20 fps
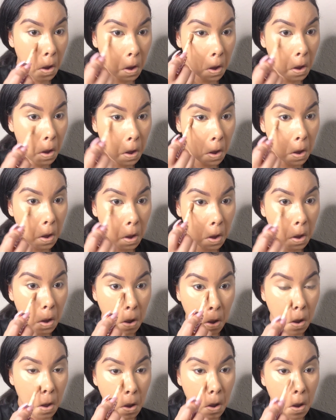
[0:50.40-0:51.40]
and so I'm
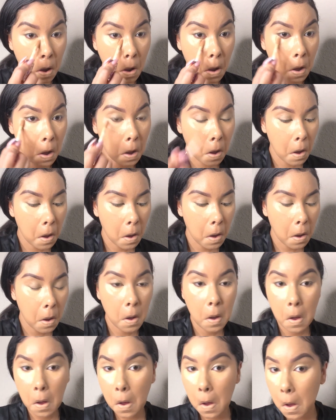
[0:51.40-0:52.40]
going with the
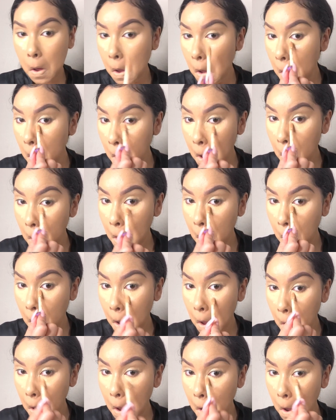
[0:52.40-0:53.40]
Tarte Shape Tape
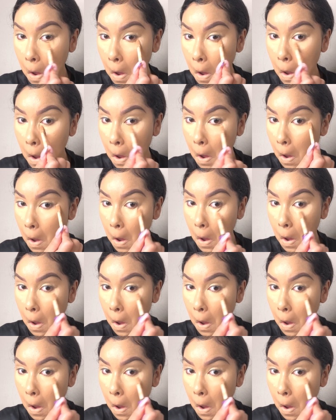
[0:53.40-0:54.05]
just to conceal,